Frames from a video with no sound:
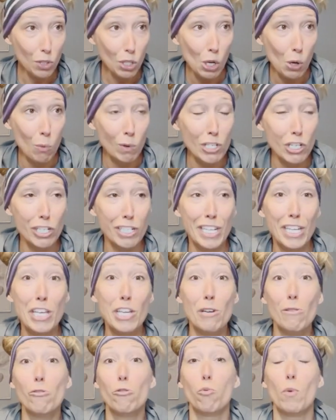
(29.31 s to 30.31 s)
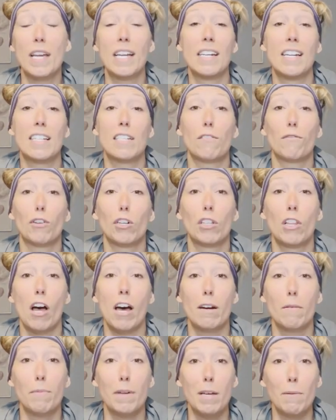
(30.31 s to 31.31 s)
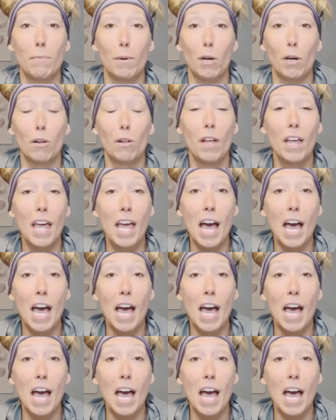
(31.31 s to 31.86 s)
which is a huge weakness for a lot of people,